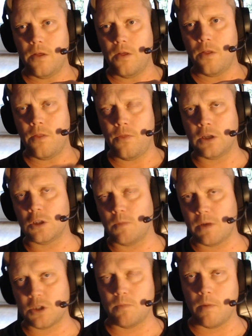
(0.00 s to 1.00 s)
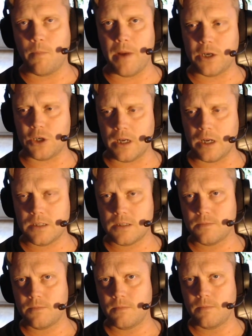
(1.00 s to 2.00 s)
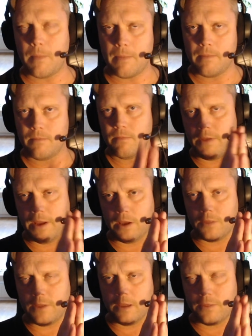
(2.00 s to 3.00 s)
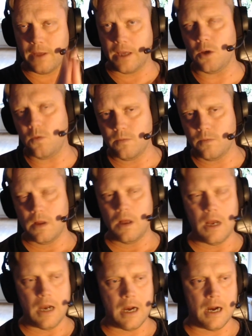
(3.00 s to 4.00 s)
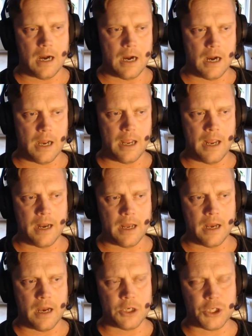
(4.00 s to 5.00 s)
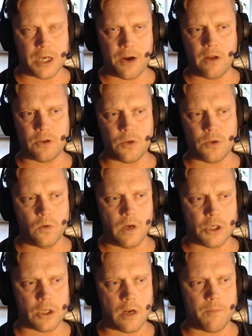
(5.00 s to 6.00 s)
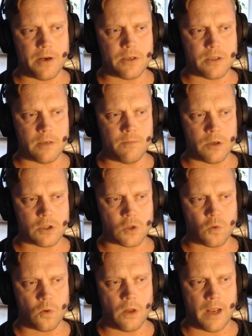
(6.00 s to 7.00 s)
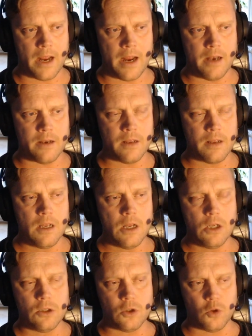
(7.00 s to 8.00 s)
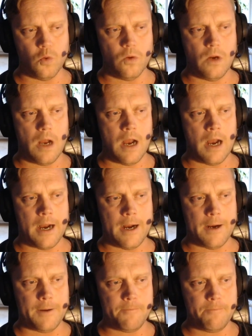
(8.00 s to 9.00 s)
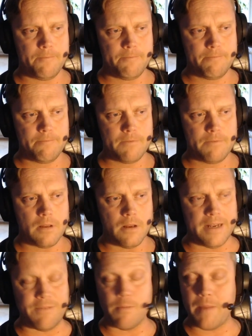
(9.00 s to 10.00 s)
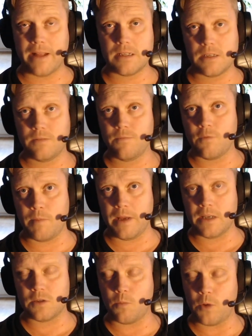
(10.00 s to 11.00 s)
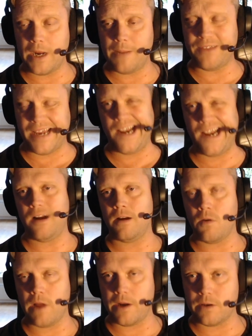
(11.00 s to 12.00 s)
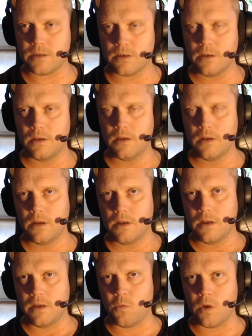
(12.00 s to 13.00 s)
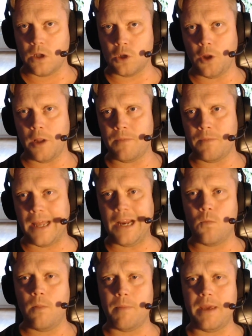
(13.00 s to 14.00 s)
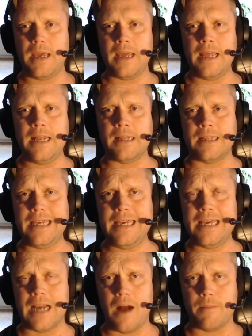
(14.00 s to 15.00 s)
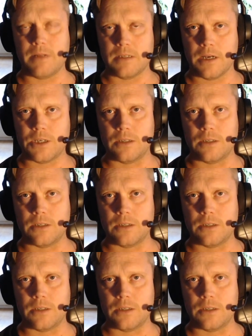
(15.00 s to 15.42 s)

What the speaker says: Thank you so much to my Patreons. Thank you, thank you, thank you. And shout out to Sean Pearson, Buddha Squirrel, and to David Bankson for being supreme tier donators. If you want to join them, link will be in the comment section.